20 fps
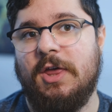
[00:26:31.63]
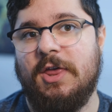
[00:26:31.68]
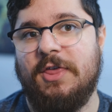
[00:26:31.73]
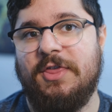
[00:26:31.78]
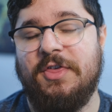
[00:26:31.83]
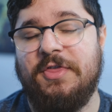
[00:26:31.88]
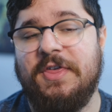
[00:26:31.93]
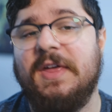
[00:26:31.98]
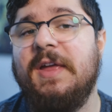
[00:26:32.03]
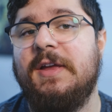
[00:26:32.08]

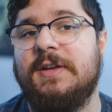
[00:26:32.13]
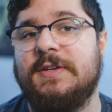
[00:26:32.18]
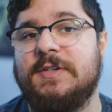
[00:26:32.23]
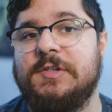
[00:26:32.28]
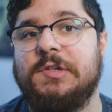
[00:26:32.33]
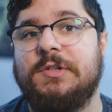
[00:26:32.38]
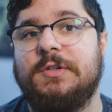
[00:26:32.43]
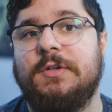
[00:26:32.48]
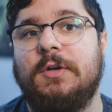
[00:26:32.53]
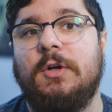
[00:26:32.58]
The thing
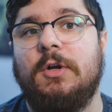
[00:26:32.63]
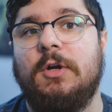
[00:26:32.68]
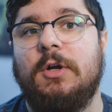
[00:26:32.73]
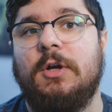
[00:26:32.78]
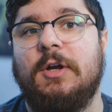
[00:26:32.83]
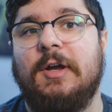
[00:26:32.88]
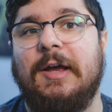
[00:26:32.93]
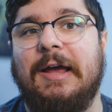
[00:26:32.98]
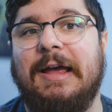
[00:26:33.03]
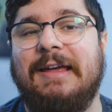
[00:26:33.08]
is,
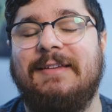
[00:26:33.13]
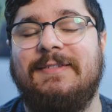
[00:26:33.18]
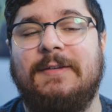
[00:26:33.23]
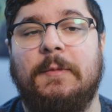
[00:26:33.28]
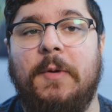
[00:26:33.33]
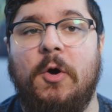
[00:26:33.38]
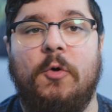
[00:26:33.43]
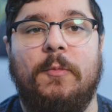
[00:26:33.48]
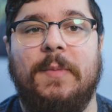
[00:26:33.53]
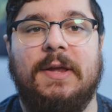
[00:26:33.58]
it's
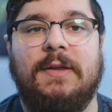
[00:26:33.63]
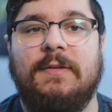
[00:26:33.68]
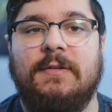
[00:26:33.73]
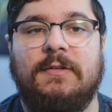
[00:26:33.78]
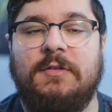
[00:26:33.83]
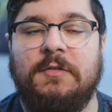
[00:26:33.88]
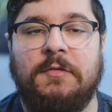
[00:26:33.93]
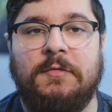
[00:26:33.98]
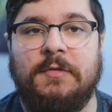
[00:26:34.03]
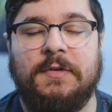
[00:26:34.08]
about making the
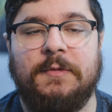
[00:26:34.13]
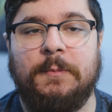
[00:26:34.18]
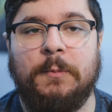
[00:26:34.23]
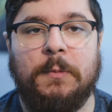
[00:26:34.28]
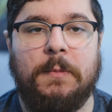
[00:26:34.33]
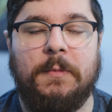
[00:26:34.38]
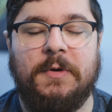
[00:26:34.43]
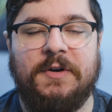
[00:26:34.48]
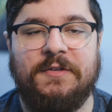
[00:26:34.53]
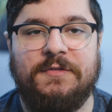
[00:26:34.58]
server
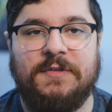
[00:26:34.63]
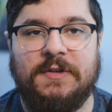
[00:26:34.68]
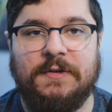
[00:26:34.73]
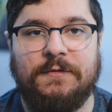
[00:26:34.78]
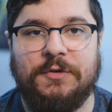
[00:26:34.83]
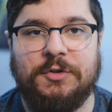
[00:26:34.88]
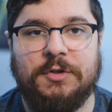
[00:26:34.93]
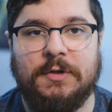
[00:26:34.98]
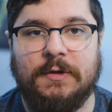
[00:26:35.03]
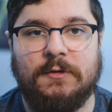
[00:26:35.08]
as
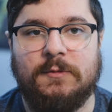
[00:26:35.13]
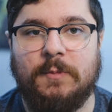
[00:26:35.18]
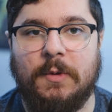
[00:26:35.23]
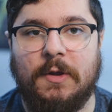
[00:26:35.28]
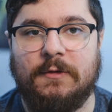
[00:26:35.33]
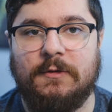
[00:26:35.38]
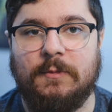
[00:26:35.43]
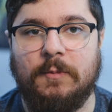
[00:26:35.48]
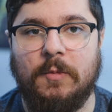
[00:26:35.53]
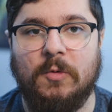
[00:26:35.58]
efficient as
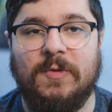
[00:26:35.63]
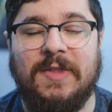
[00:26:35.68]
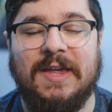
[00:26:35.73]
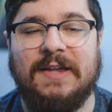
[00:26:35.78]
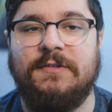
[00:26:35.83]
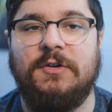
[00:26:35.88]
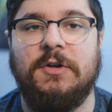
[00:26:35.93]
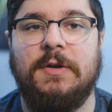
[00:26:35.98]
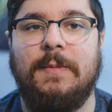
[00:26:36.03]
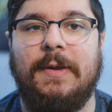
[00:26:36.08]
possible.
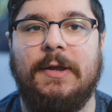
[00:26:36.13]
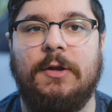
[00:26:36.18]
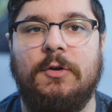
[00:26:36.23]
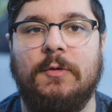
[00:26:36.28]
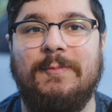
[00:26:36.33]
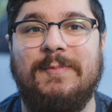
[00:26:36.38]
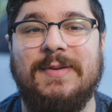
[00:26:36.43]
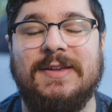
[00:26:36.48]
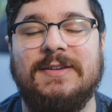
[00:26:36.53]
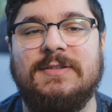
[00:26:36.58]
That's going to make
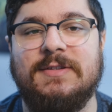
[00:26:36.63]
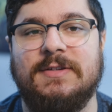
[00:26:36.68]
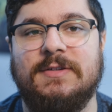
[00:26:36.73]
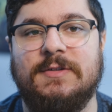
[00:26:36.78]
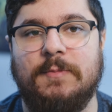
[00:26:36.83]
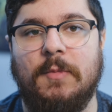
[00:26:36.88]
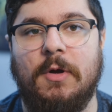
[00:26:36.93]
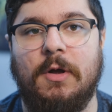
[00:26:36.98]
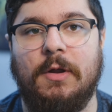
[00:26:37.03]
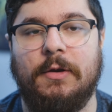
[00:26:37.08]
a
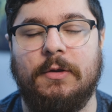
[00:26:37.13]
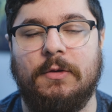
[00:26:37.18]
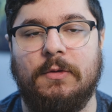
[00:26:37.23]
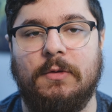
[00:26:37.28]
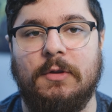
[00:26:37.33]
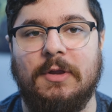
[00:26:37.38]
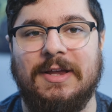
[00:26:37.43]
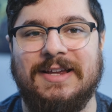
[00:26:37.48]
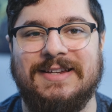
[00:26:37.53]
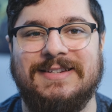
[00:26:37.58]
business
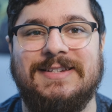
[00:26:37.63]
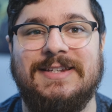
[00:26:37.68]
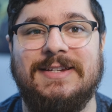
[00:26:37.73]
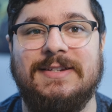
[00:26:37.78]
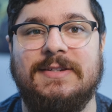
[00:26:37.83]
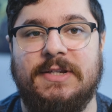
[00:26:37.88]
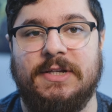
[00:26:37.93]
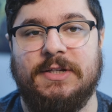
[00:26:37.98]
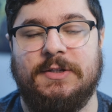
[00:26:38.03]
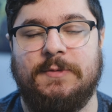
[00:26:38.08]
model as
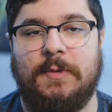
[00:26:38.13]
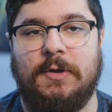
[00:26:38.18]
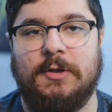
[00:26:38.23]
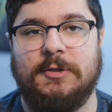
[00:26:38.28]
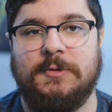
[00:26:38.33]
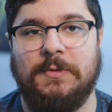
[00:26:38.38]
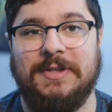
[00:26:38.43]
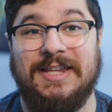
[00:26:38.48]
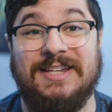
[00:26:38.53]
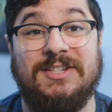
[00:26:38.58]
easy as
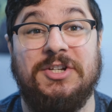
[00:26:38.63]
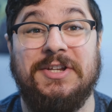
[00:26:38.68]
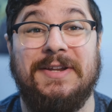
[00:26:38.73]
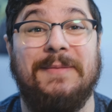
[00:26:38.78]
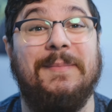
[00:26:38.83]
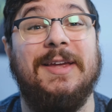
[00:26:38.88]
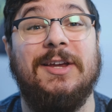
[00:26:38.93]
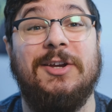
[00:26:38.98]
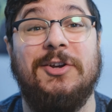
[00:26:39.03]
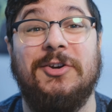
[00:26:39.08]
possible. That's going to
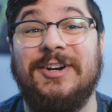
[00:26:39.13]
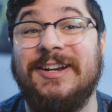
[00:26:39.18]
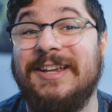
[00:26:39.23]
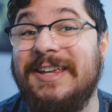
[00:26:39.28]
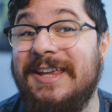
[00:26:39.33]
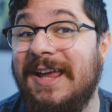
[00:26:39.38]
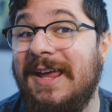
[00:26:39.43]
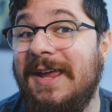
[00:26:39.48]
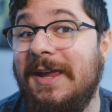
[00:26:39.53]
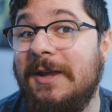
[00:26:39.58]
make your
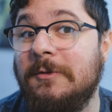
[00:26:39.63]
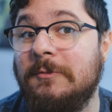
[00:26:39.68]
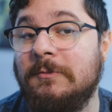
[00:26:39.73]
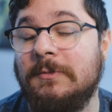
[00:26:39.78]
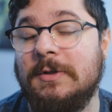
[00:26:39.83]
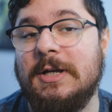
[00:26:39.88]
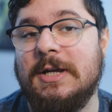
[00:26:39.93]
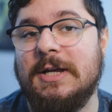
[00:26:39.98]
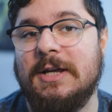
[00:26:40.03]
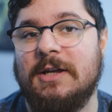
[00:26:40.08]

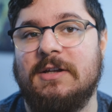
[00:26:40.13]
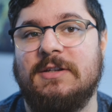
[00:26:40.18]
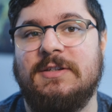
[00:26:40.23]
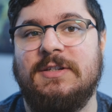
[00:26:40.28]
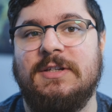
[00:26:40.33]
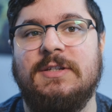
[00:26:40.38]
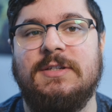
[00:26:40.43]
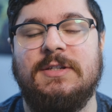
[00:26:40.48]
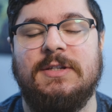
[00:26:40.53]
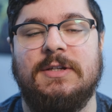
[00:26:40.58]
game
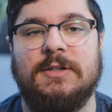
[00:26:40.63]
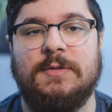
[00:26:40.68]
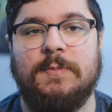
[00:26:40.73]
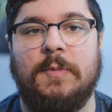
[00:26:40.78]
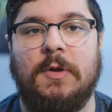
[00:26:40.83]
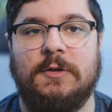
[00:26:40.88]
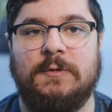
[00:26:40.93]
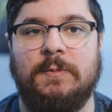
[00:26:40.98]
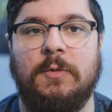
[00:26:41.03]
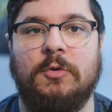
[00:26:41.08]
as easy as
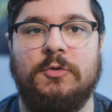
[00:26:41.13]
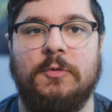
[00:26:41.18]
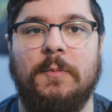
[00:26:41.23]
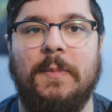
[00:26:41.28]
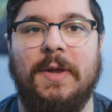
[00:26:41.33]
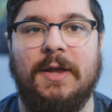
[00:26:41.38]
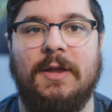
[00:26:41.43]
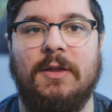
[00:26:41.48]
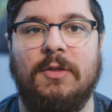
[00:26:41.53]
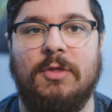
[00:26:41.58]
possible to
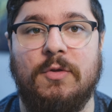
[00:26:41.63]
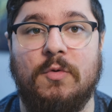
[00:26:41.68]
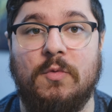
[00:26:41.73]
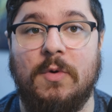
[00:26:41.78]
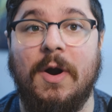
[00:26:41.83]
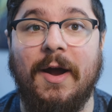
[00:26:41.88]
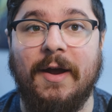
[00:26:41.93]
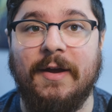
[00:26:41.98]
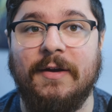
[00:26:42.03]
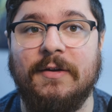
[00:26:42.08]
make it
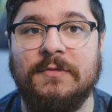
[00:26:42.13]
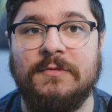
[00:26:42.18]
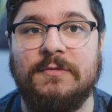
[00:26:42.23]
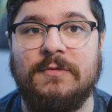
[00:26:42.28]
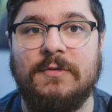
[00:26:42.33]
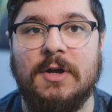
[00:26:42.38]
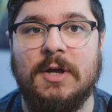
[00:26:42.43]
thrive.